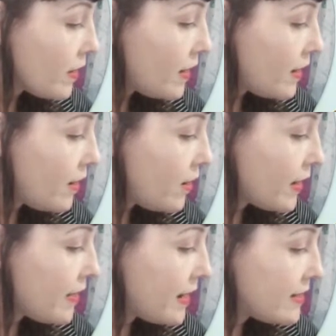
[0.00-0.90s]
Oh
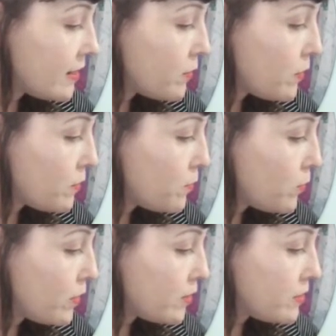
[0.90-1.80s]
yeah, that's a good one.
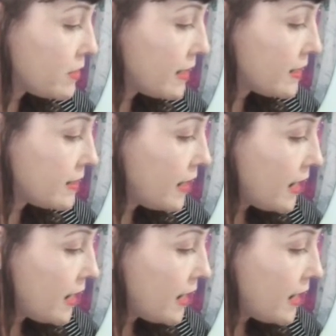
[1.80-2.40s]
We'll use this.